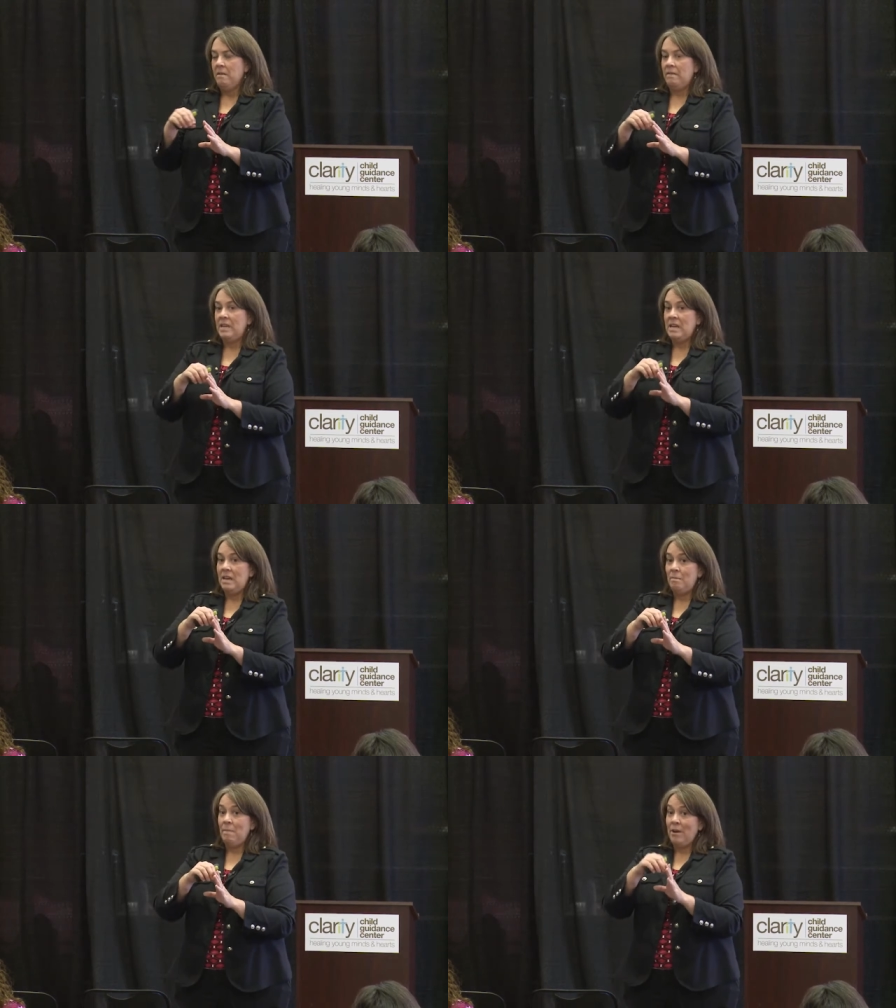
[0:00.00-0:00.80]

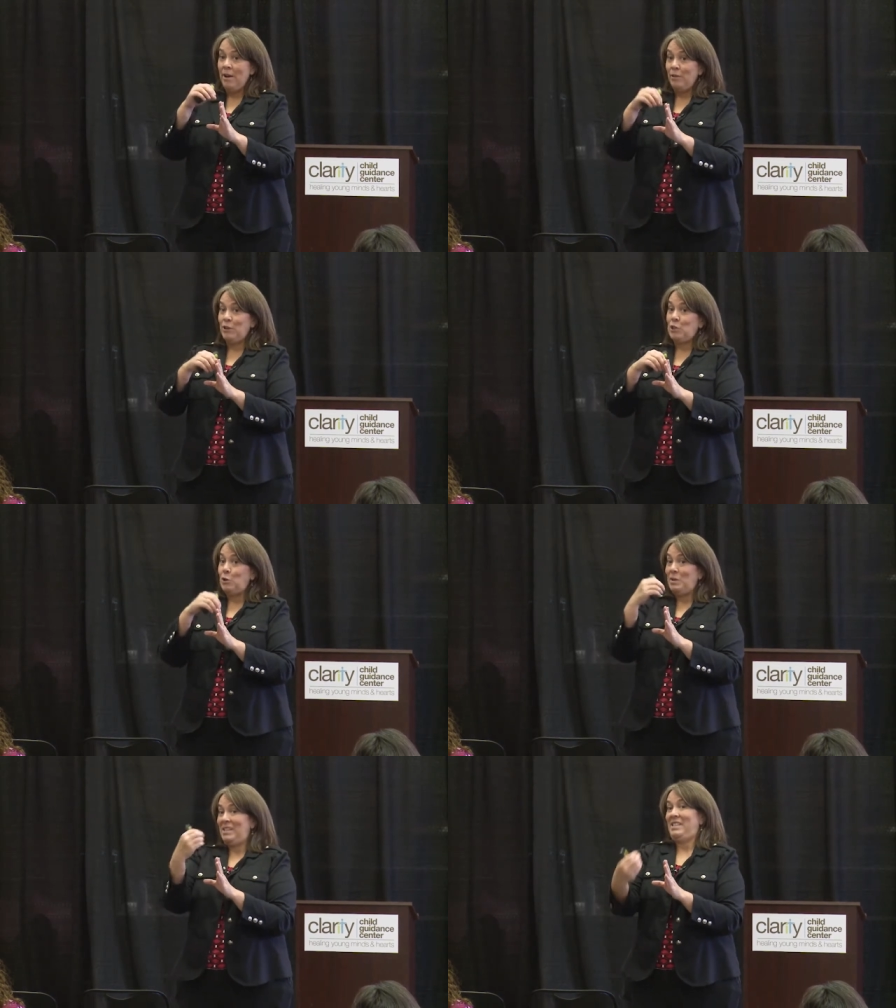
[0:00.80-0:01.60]
The mental health
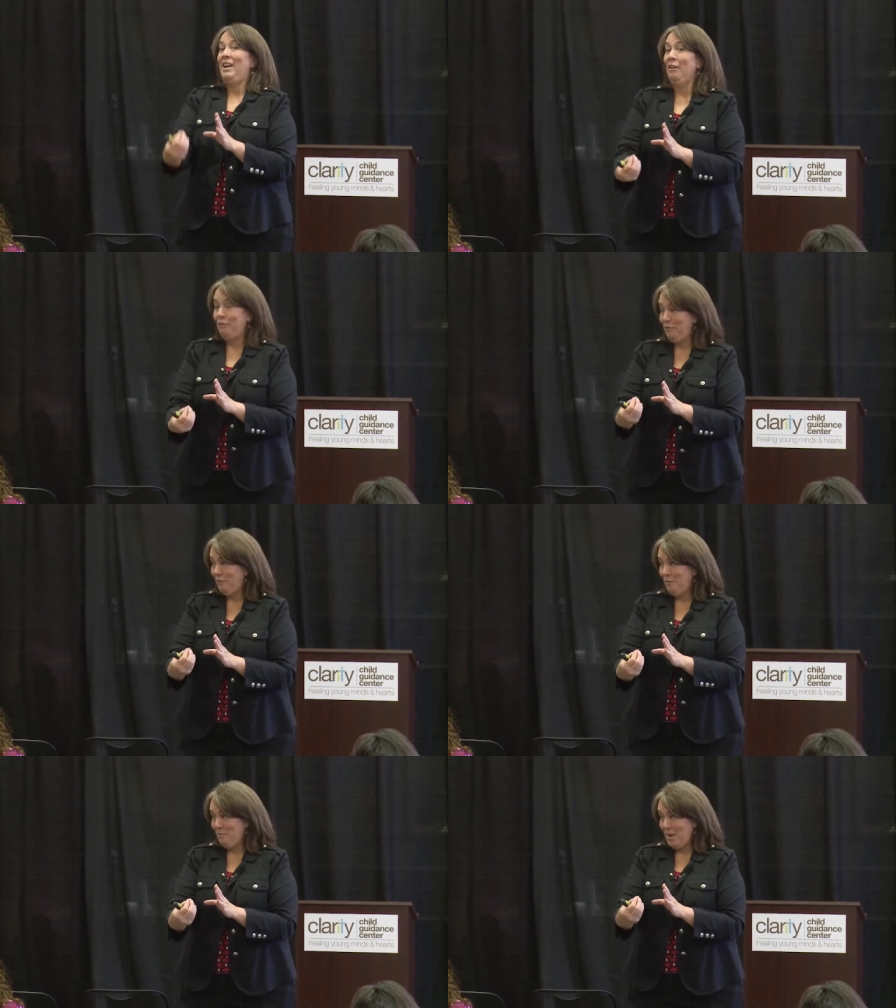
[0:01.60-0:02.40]
issue itself
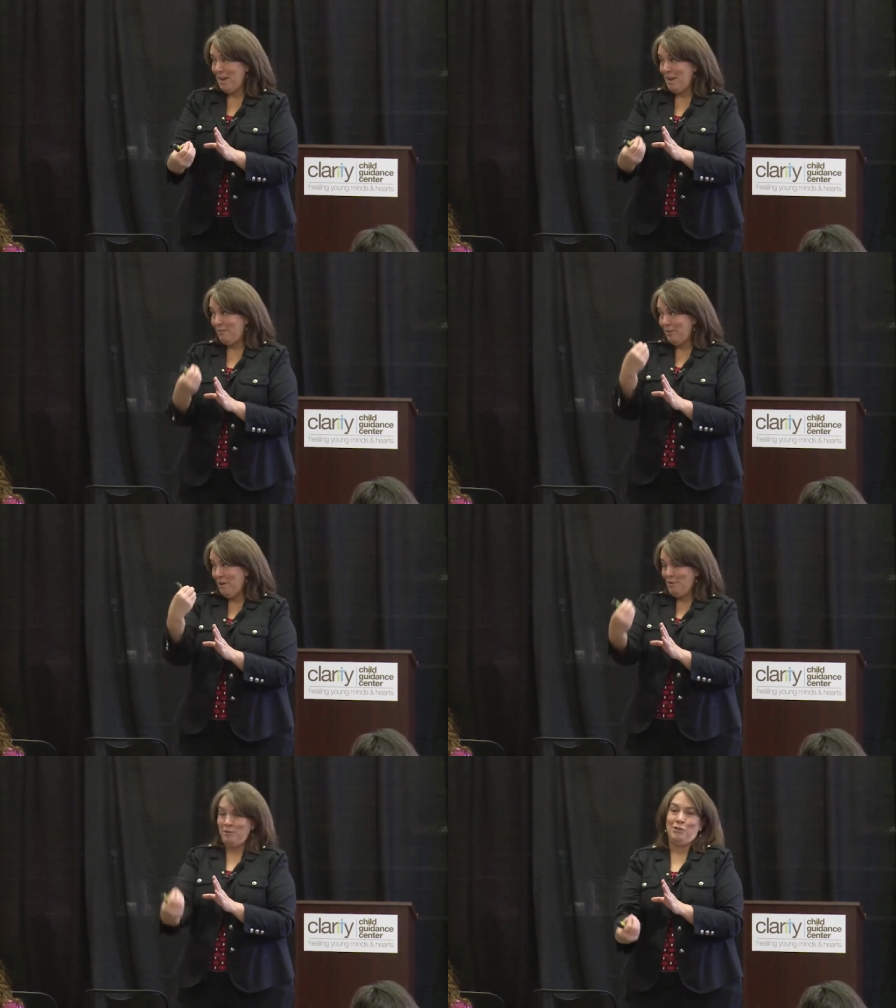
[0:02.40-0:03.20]
might have
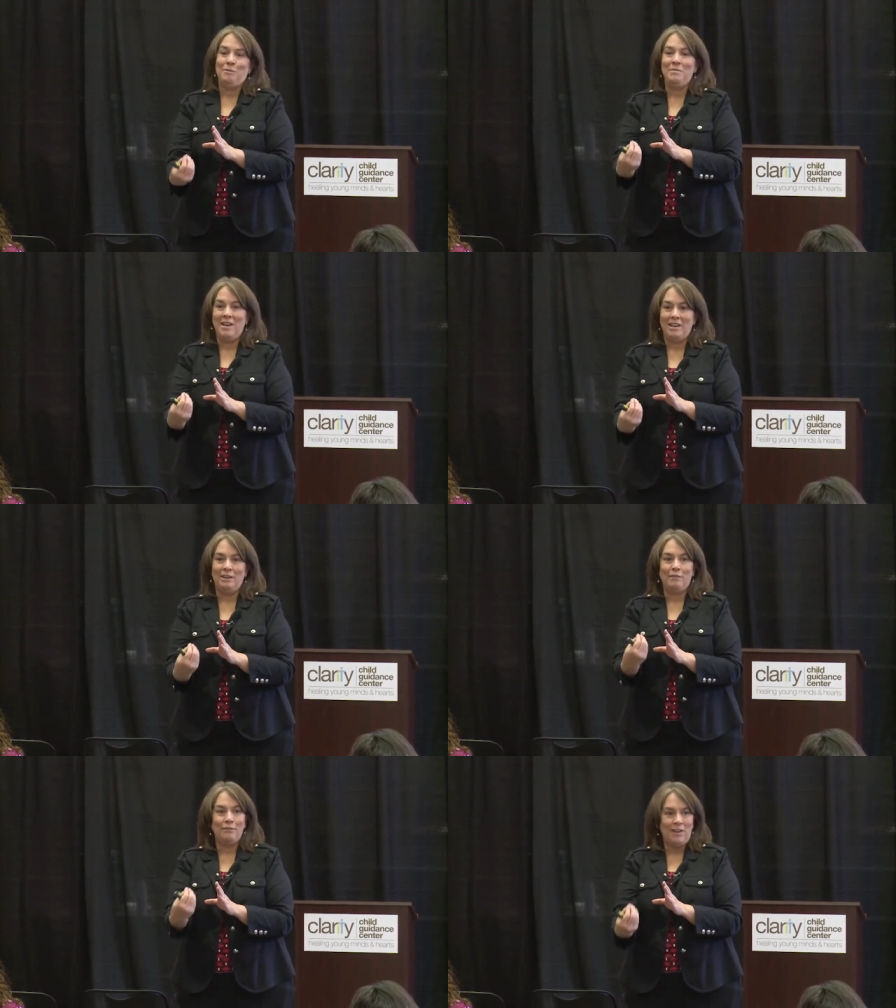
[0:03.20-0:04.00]
long-term
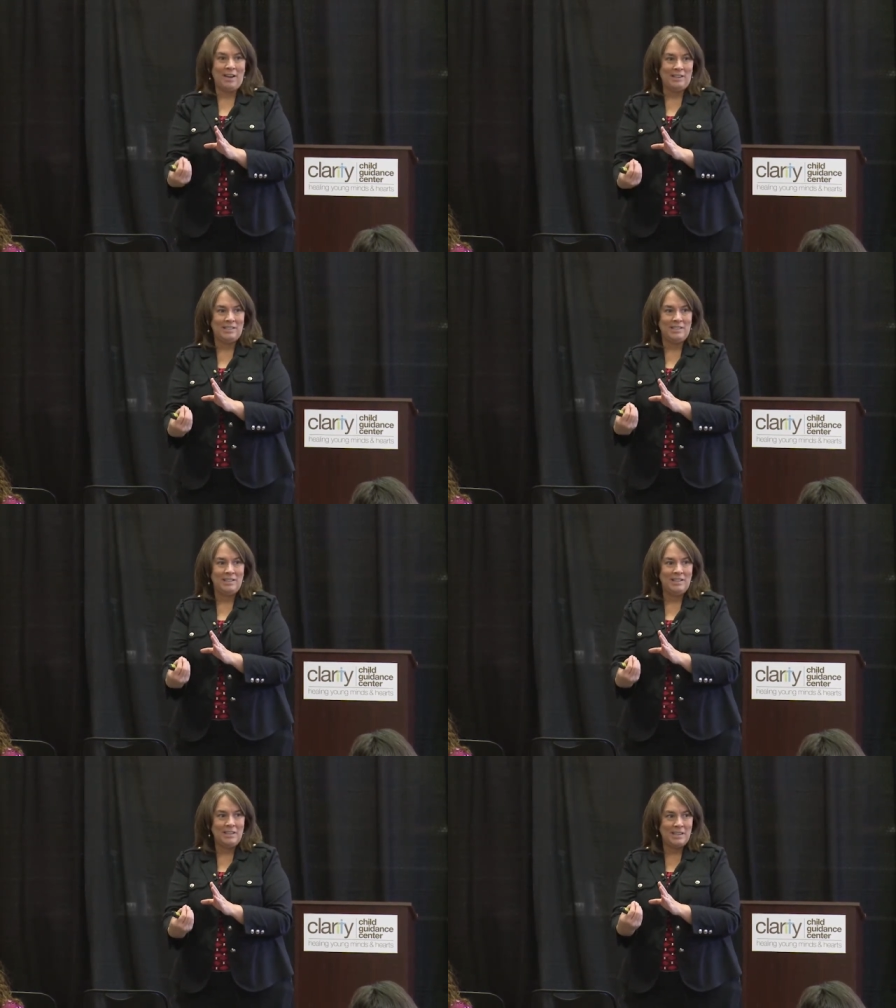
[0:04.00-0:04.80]
negative effects.
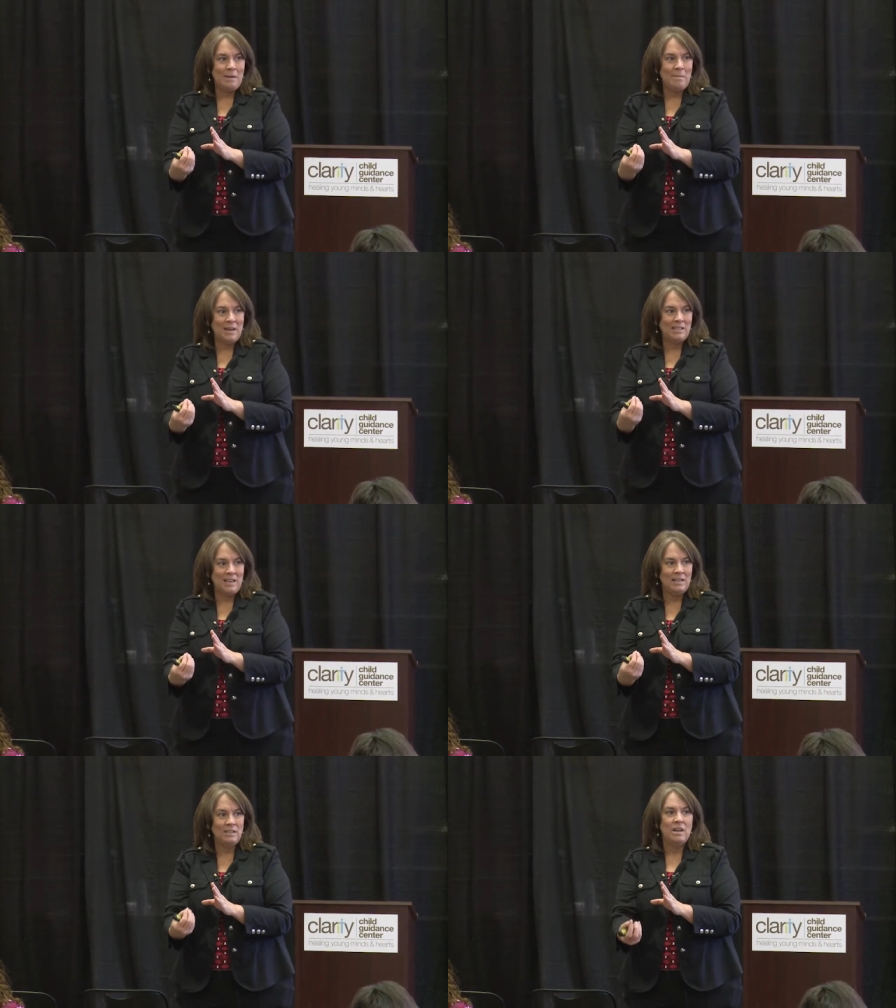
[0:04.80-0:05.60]
Does that make
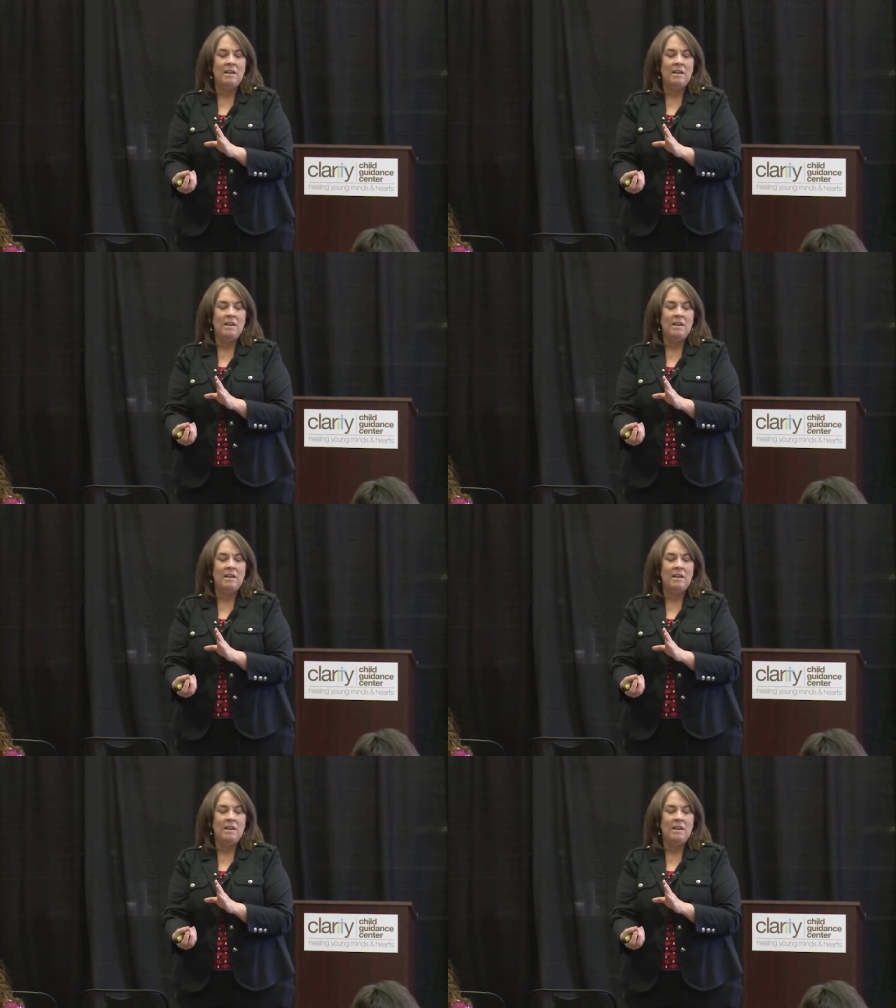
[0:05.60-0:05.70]
sense?